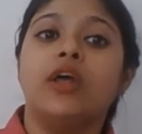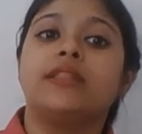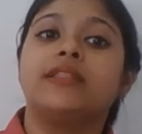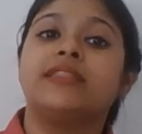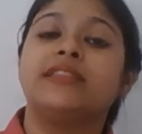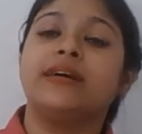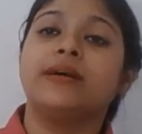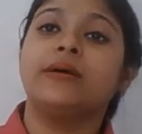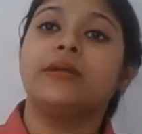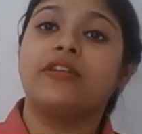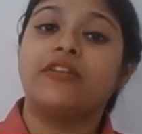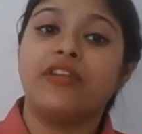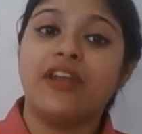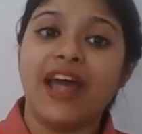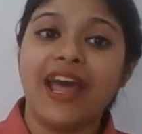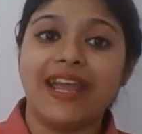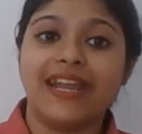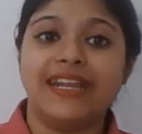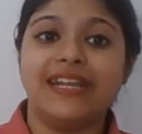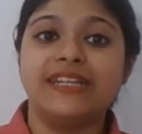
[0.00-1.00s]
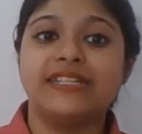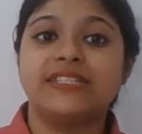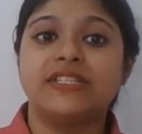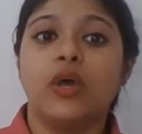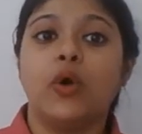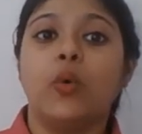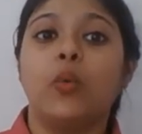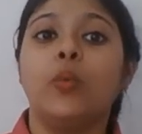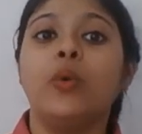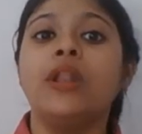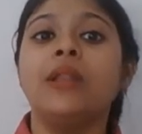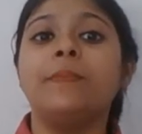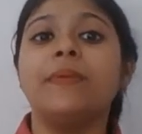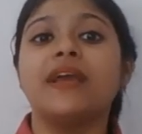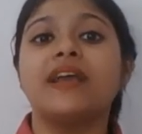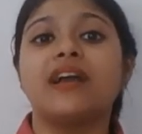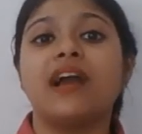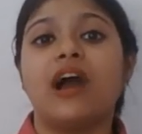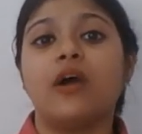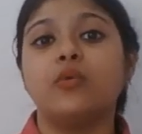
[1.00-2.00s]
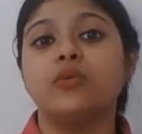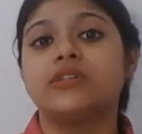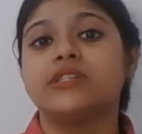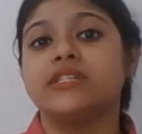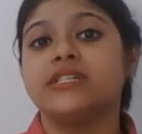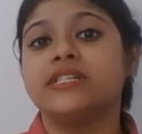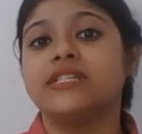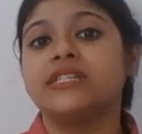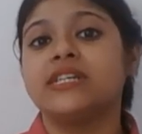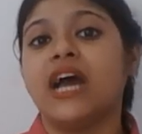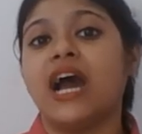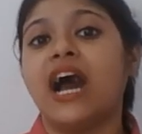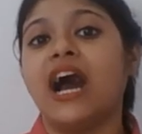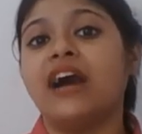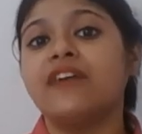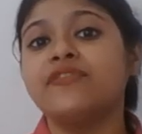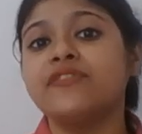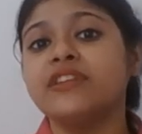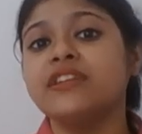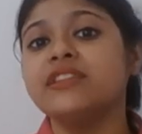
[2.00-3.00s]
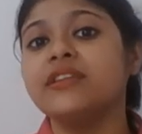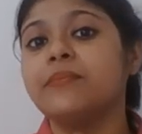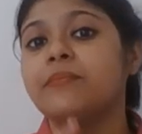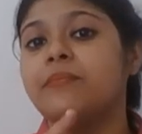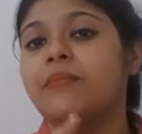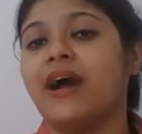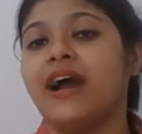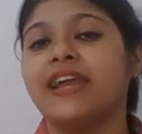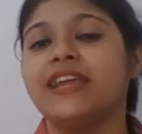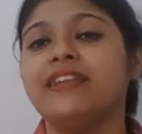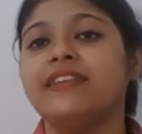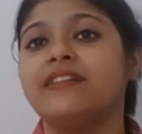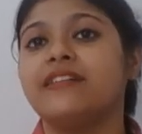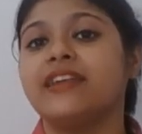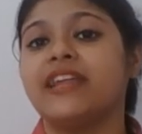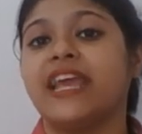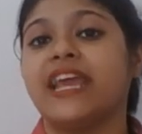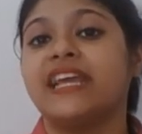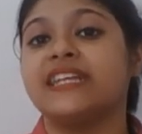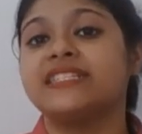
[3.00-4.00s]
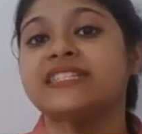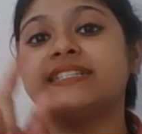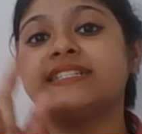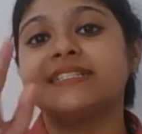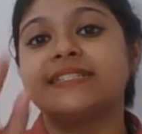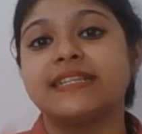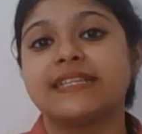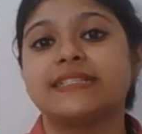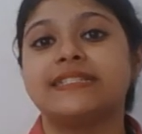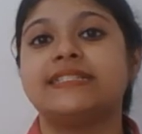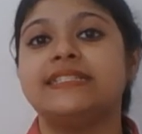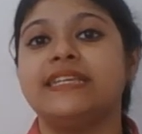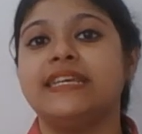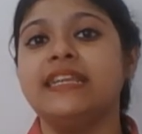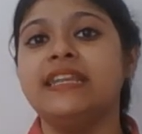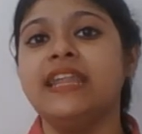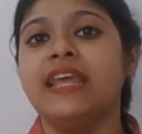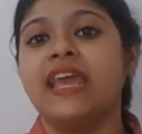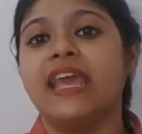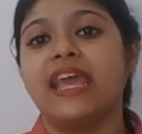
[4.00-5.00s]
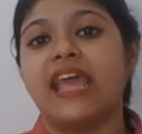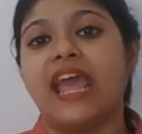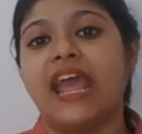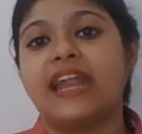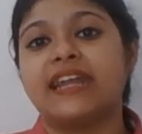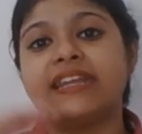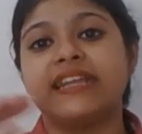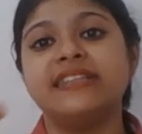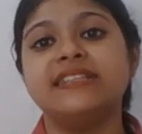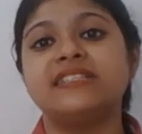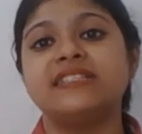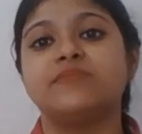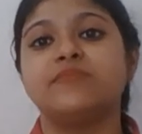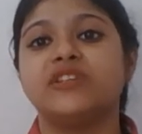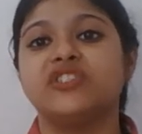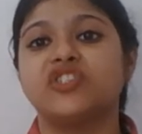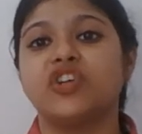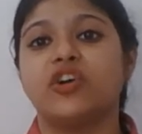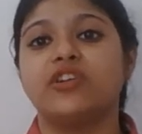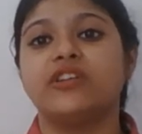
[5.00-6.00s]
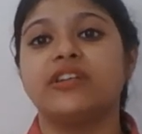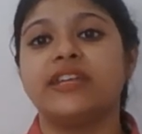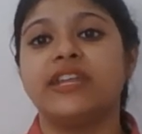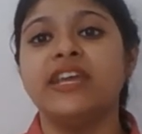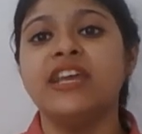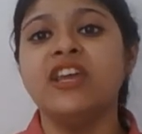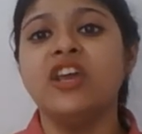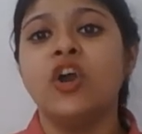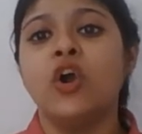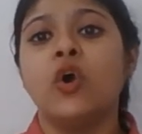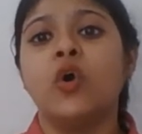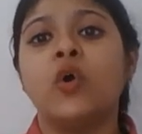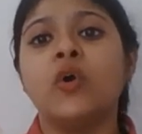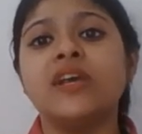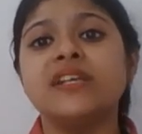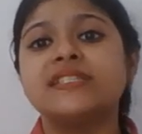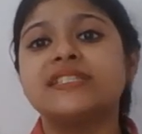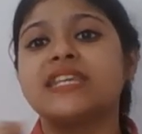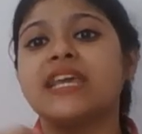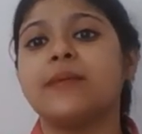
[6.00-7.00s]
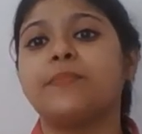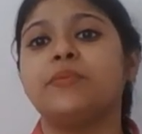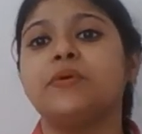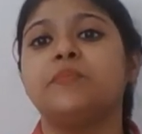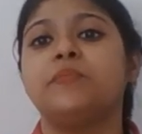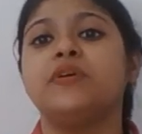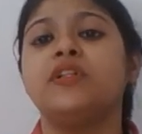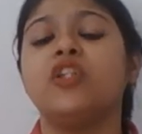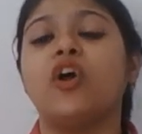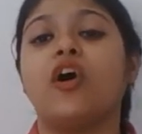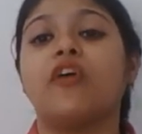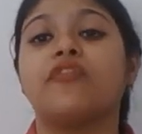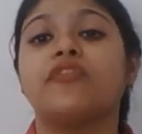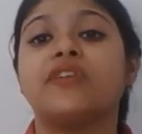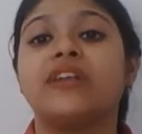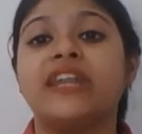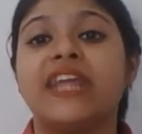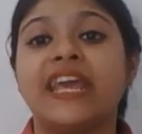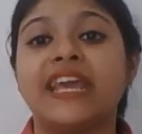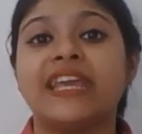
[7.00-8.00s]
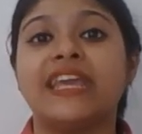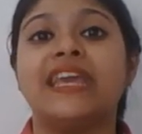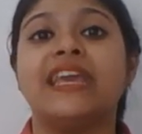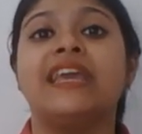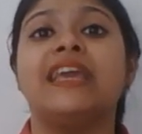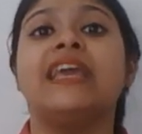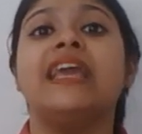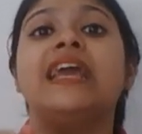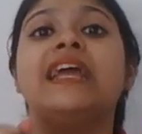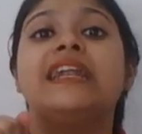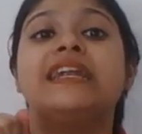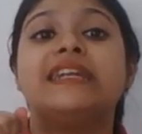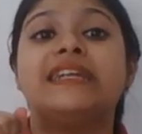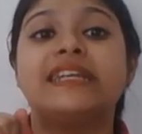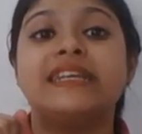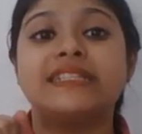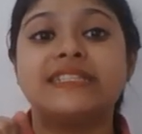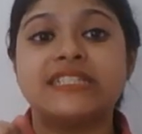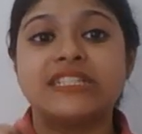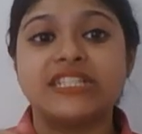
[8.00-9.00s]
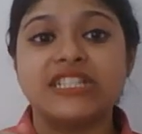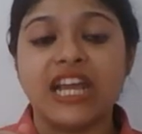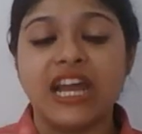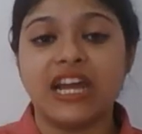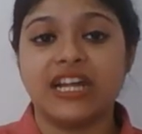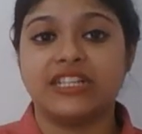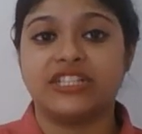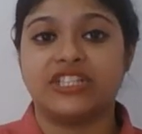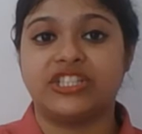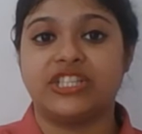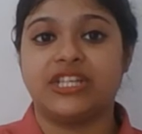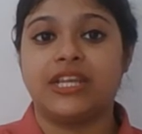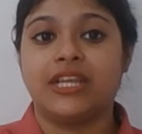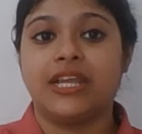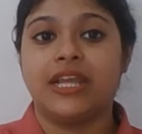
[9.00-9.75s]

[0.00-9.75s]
the rights will be counted after the minor aged 16 attains majority, who is capable of taking discharge